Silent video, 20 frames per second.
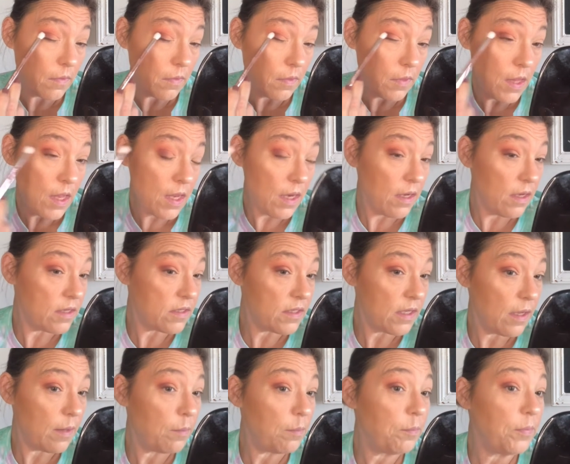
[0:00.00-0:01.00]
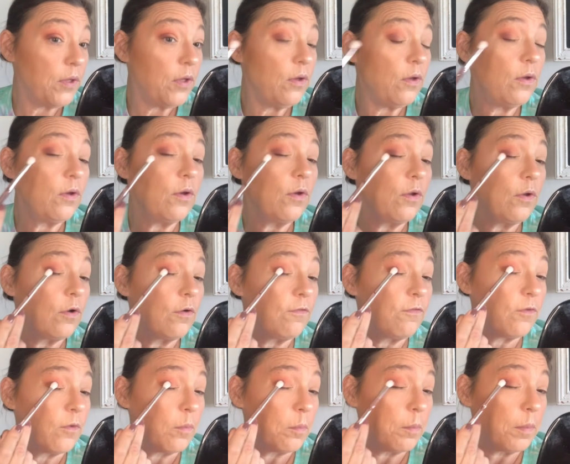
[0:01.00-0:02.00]
That is a
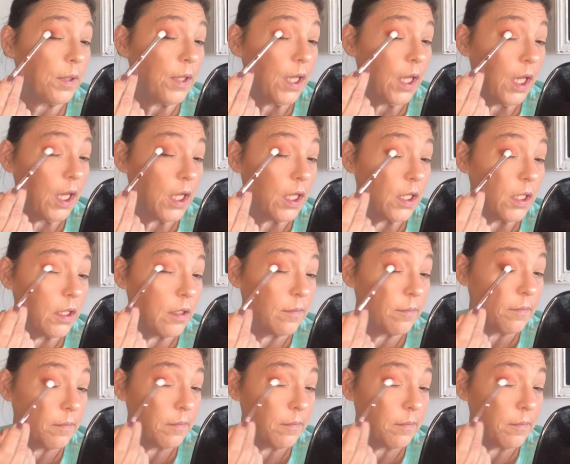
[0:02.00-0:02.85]
beautiful plum